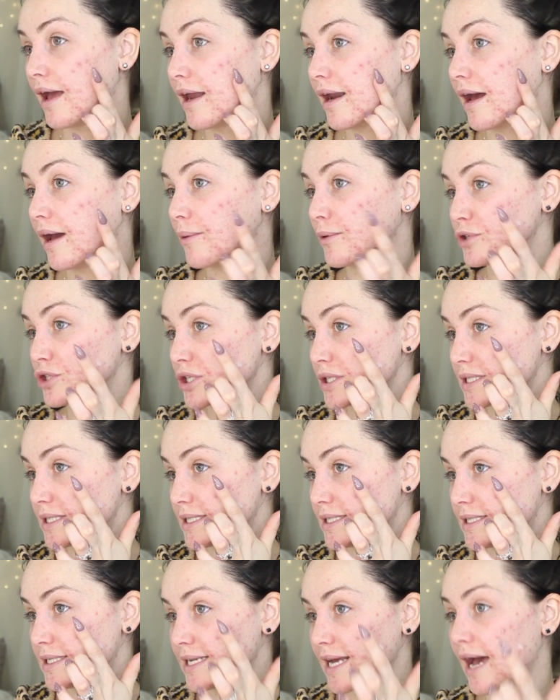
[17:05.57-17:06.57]
and I will just
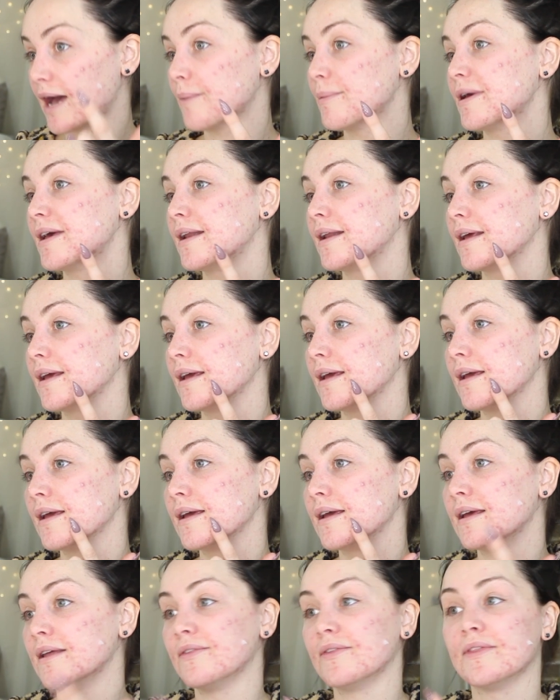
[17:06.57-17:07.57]
dab it
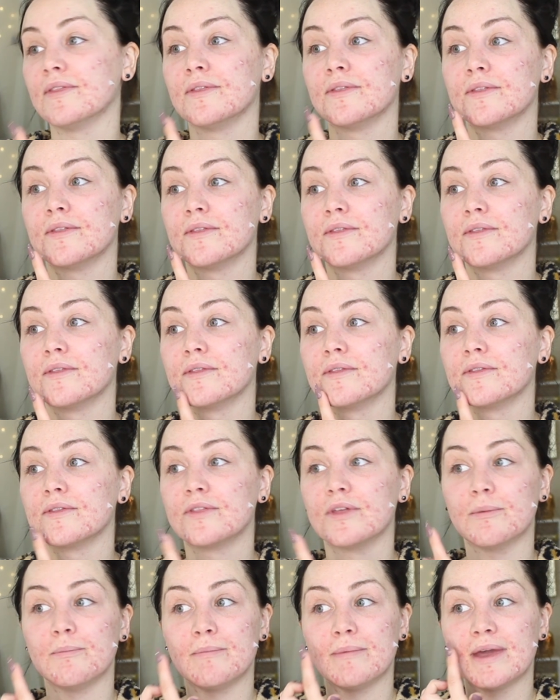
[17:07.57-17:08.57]
in
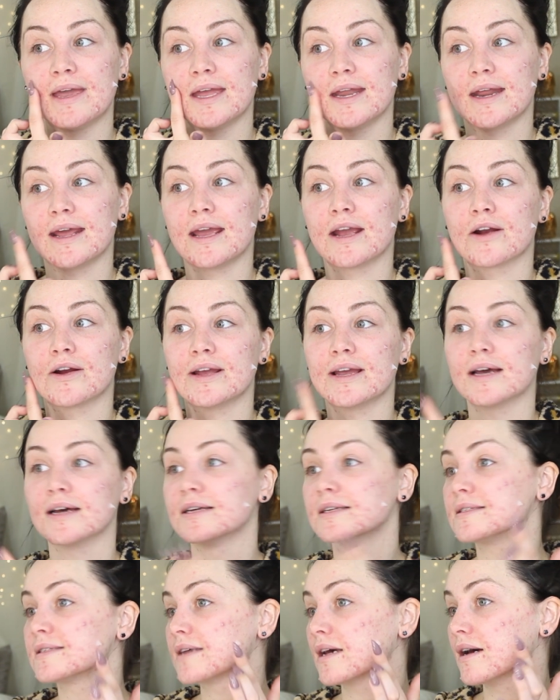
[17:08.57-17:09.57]
the main
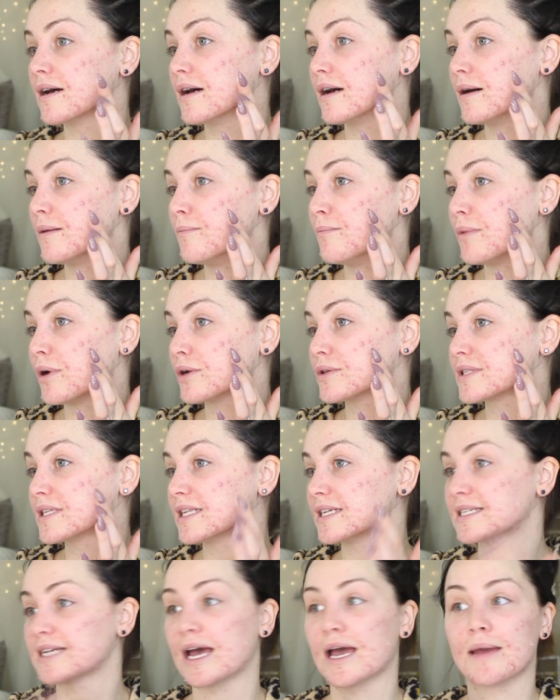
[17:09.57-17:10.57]
areas. Most of
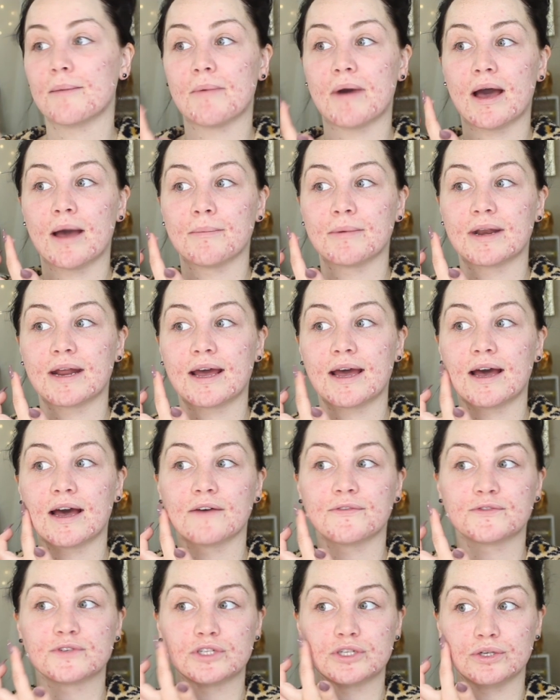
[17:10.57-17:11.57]
the time I'm gonna
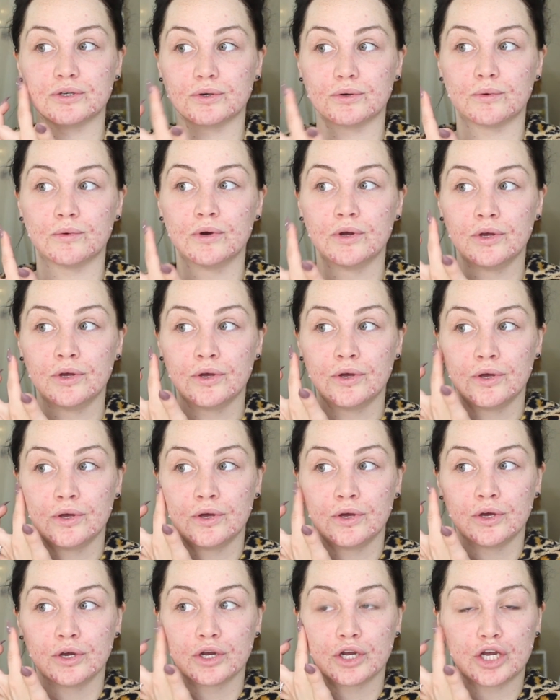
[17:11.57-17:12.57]
have to
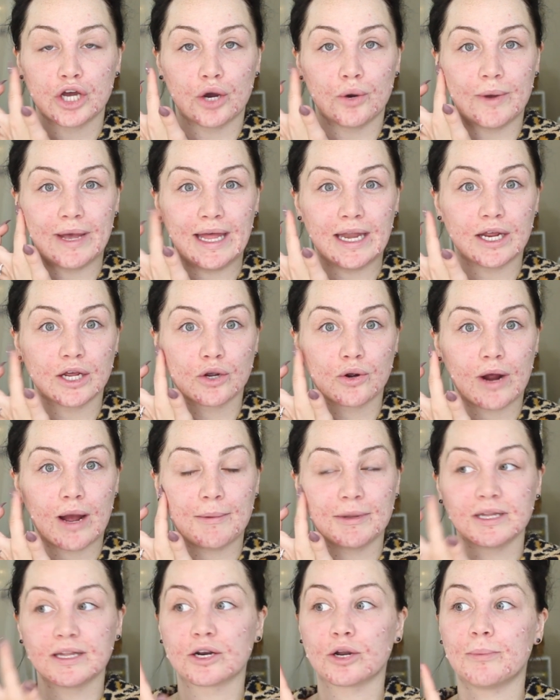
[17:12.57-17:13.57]
go in and grab
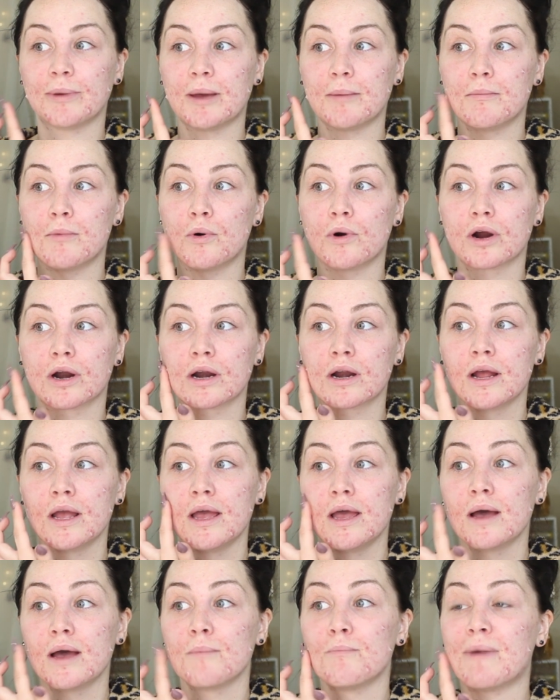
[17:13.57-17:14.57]
a little bit more.
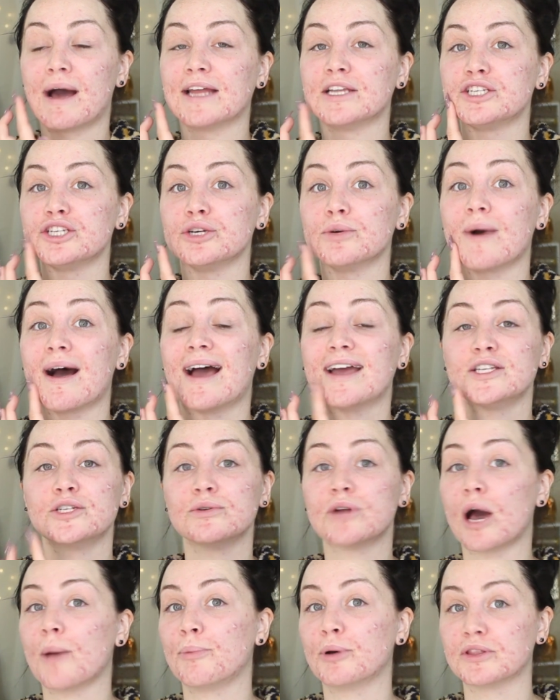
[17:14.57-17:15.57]
Mind you, I do
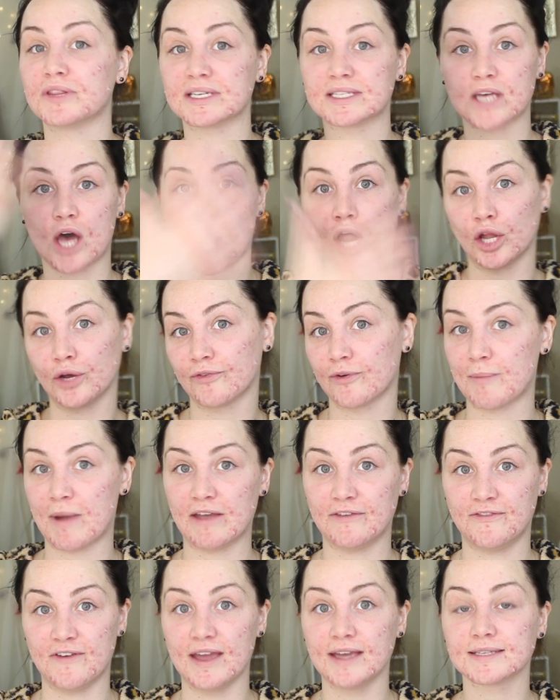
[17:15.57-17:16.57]
not put this all over my
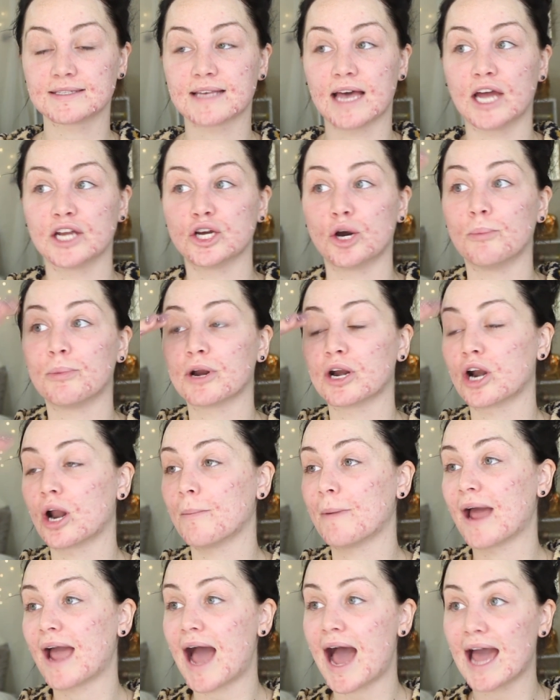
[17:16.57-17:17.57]
face. I don't put it on
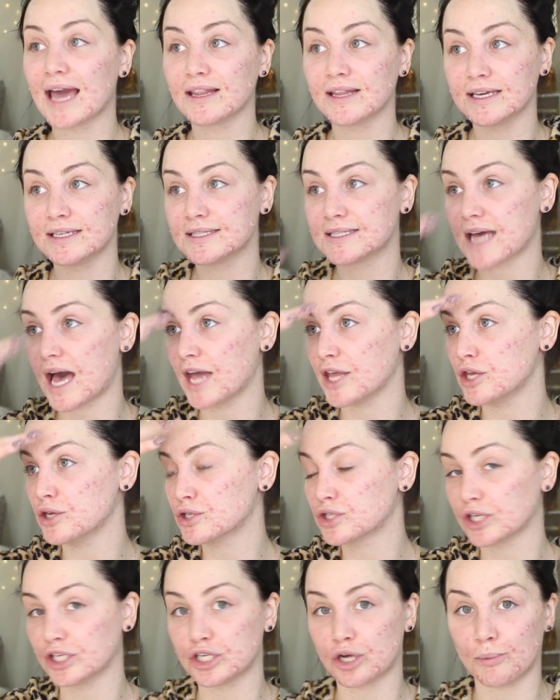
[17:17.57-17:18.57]
my eyelids. I
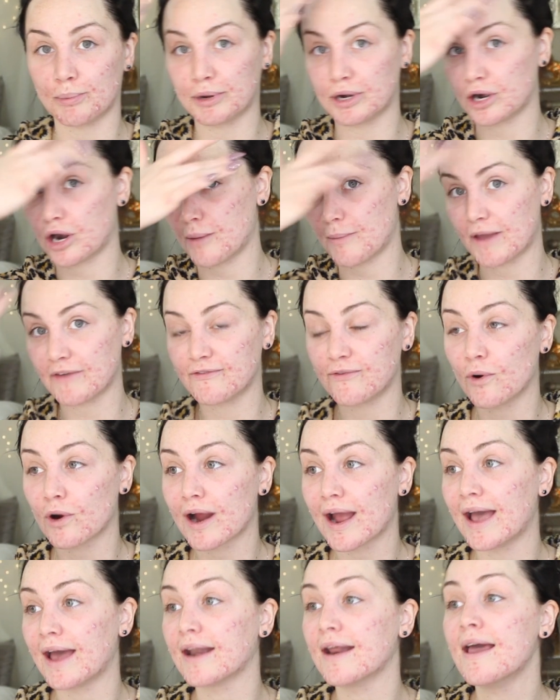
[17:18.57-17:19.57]
usually don't put it on my
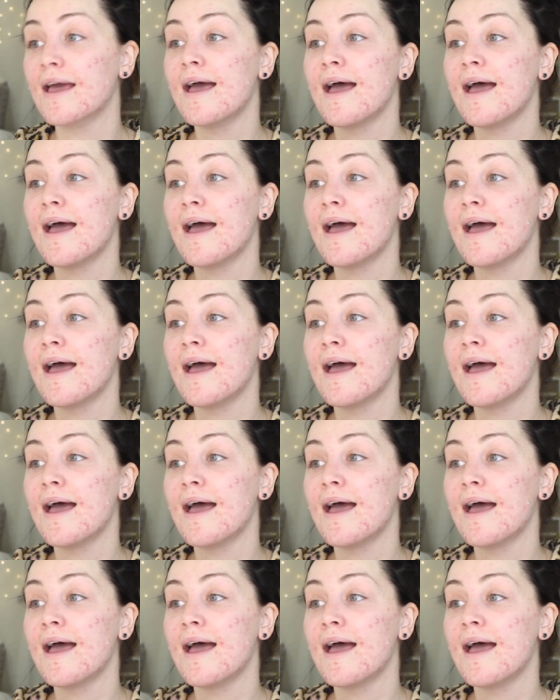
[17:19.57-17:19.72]
forehead.